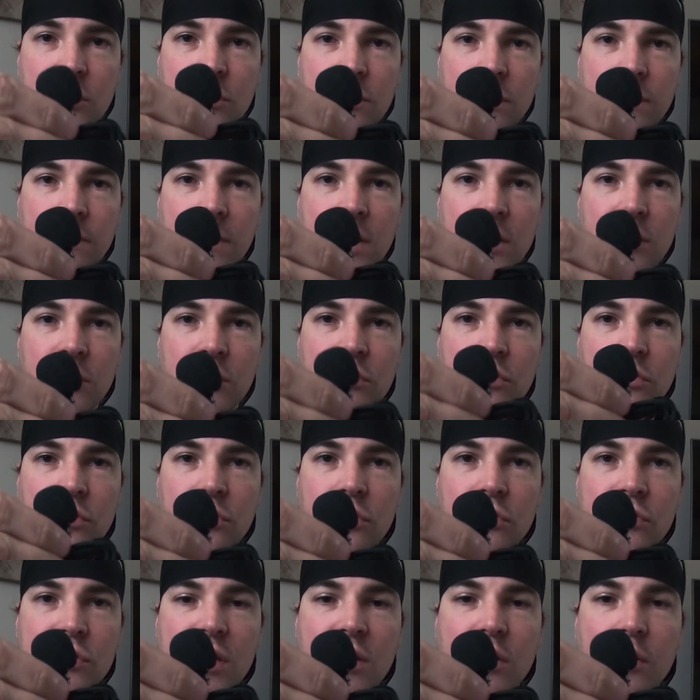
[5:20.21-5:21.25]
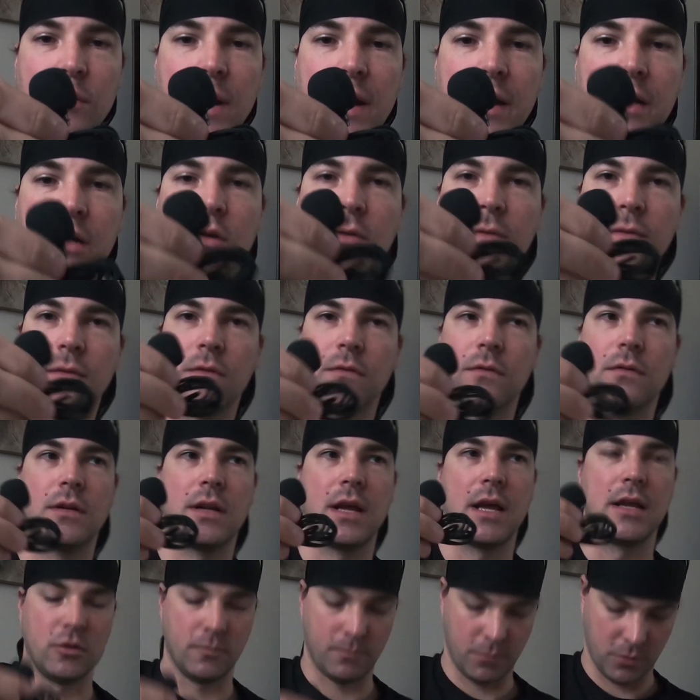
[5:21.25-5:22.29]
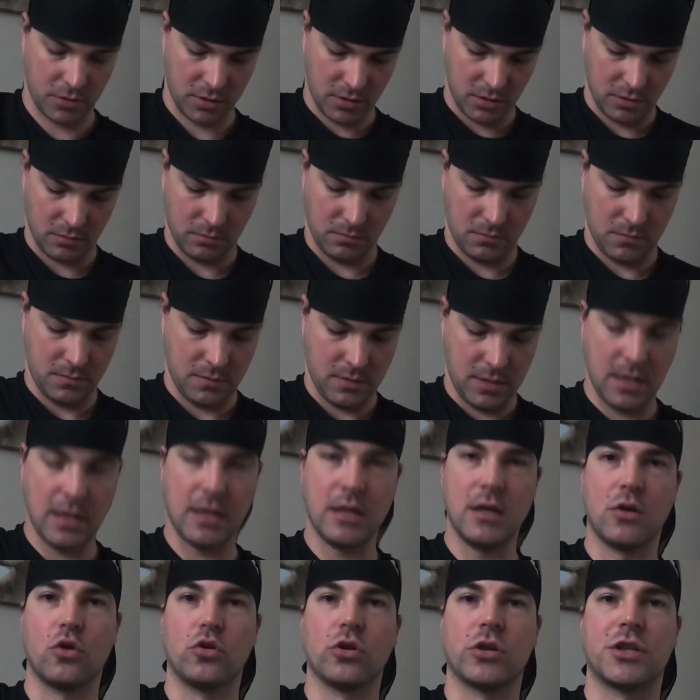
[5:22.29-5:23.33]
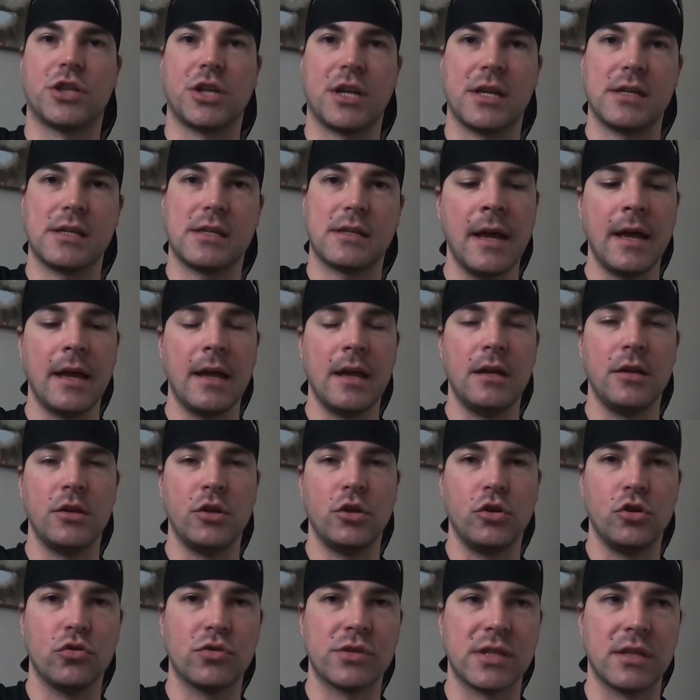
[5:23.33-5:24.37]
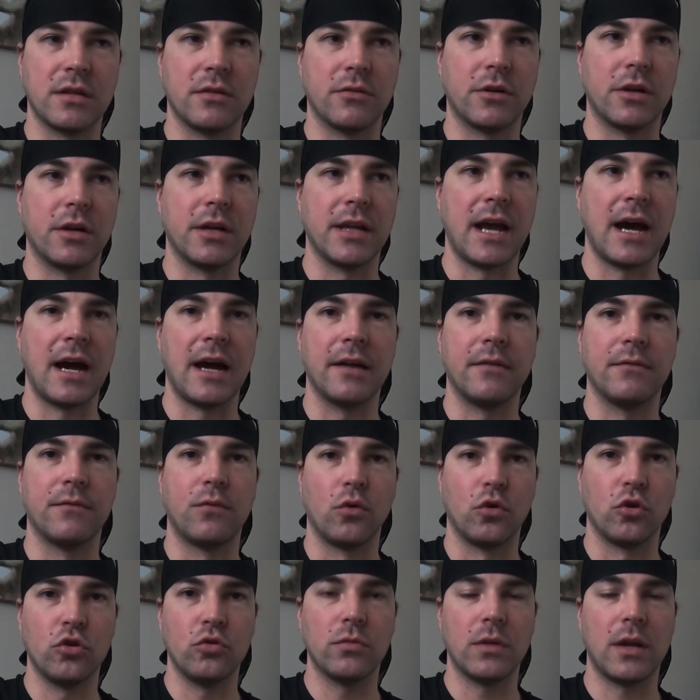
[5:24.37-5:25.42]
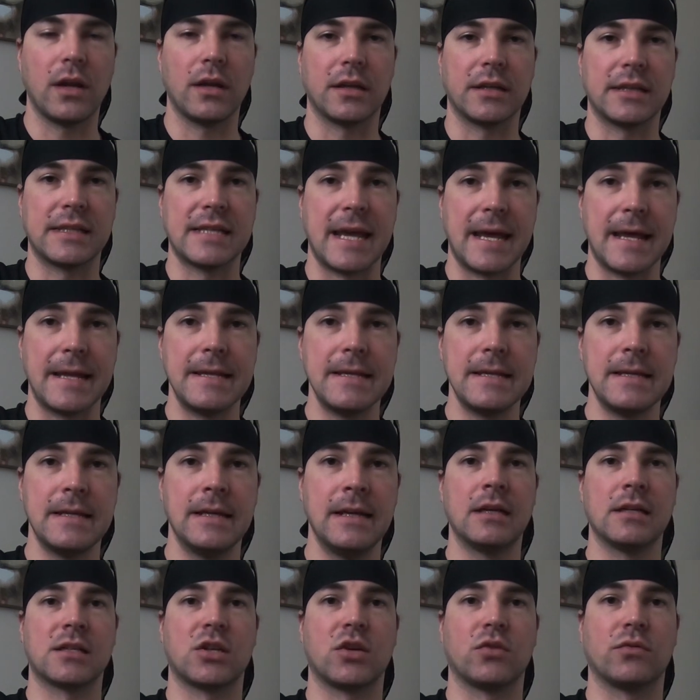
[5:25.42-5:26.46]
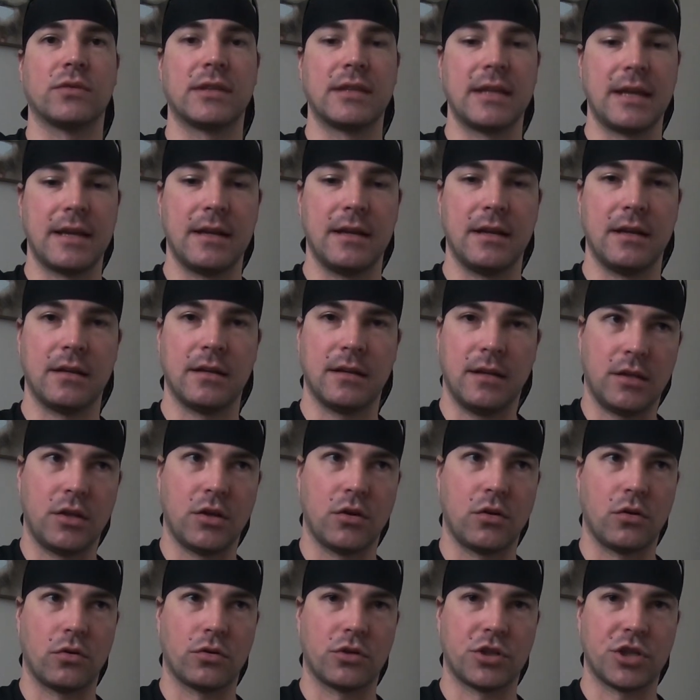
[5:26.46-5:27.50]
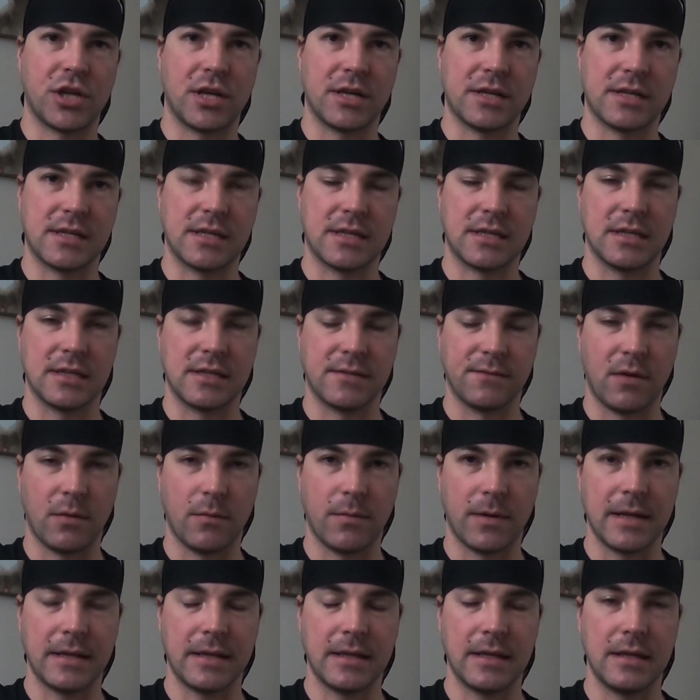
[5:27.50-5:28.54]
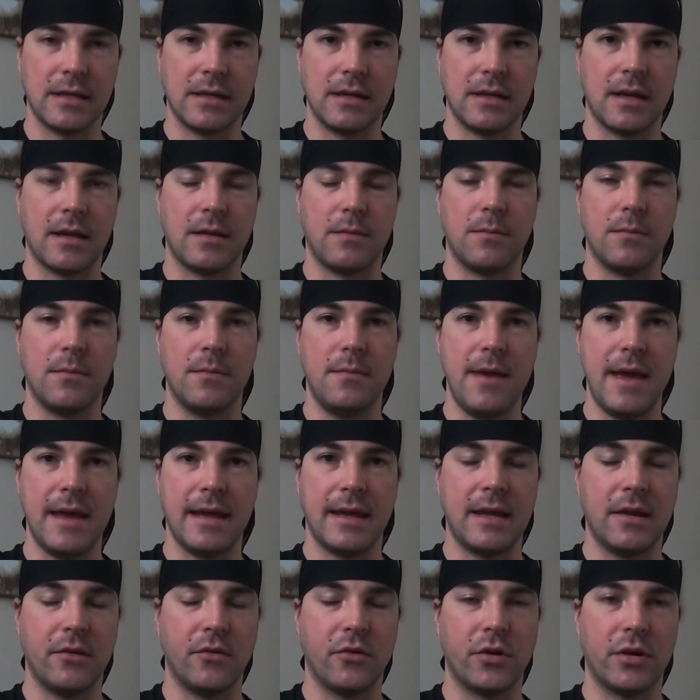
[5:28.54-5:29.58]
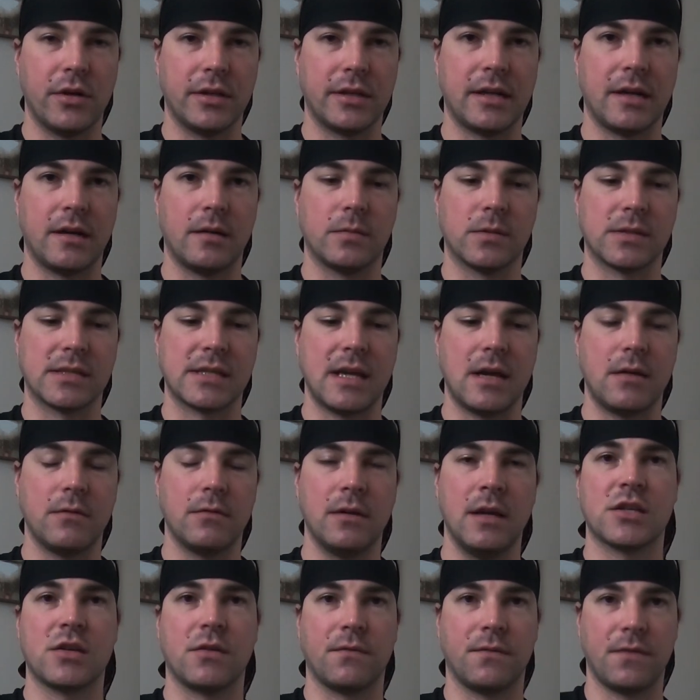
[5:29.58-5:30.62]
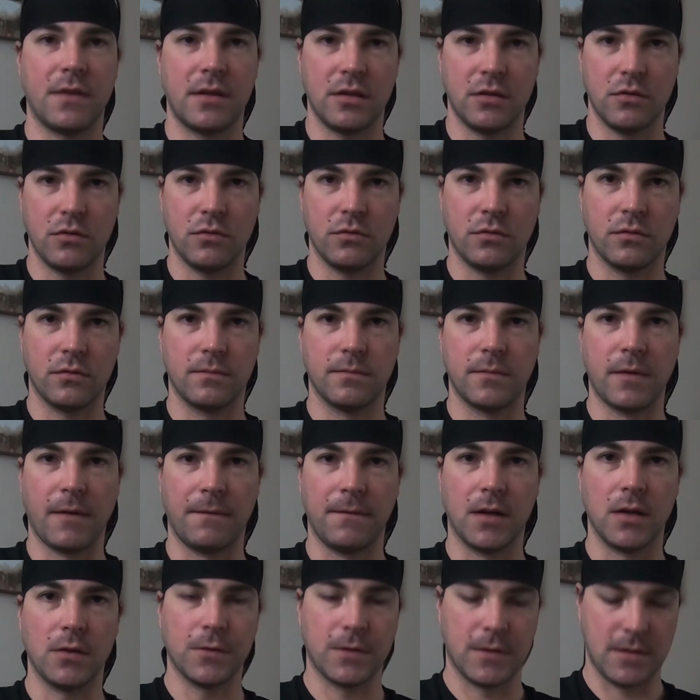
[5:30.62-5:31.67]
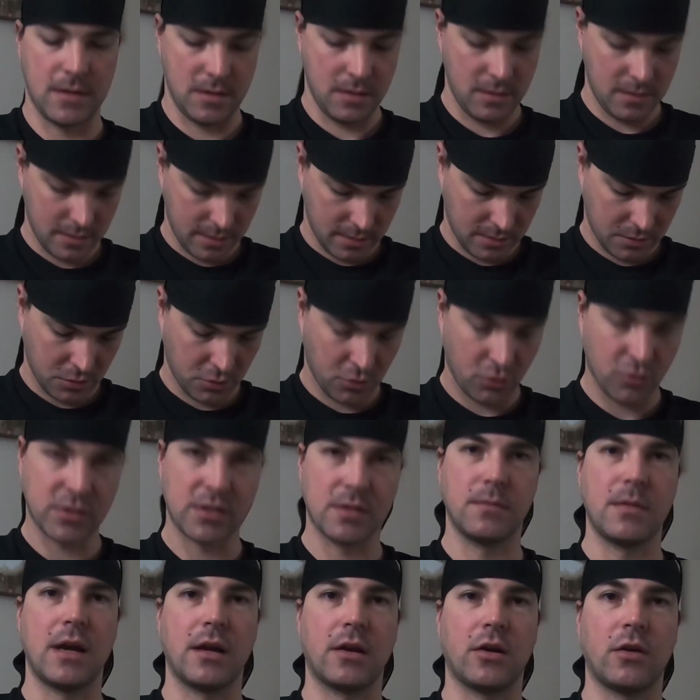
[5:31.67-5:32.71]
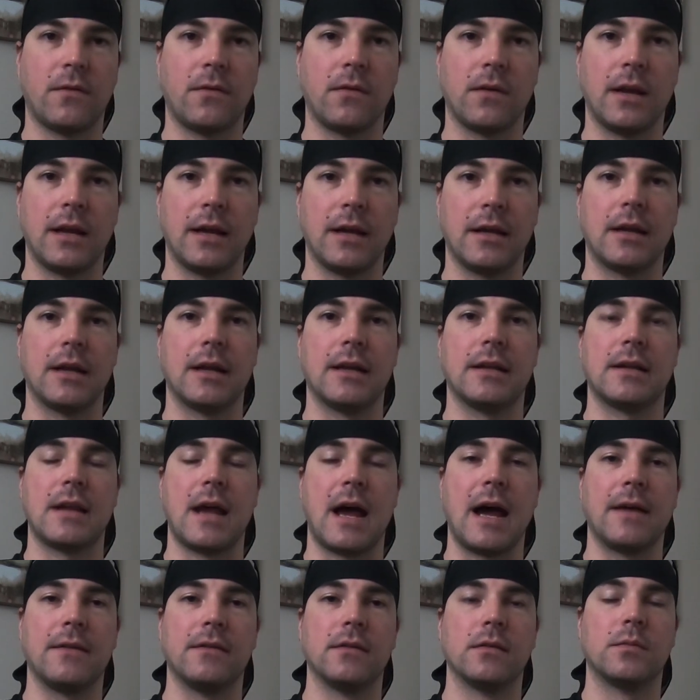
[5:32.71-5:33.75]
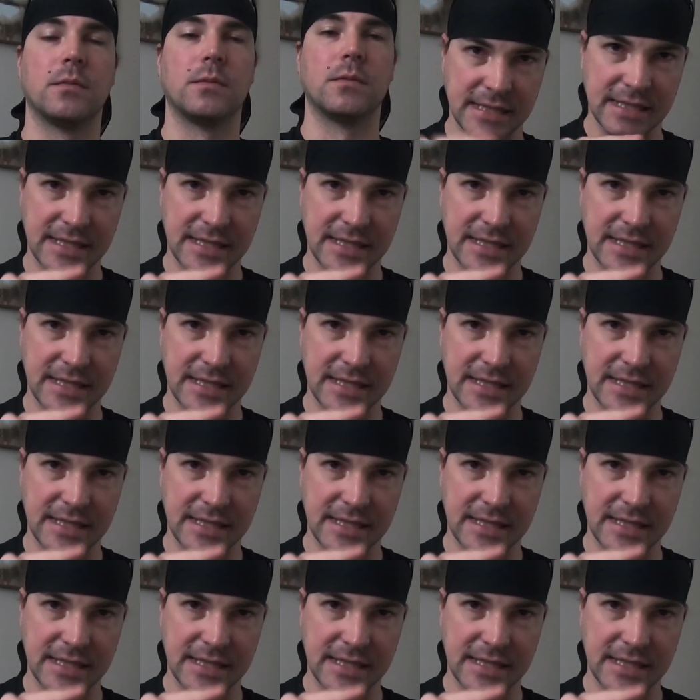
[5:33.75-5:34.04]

you're using your microphone and you're putting here on the chest and you're using really high volume like 10, so then your chest is vibrating and making really terrible sound. So when you're vlogging and you're using microphone like that, I will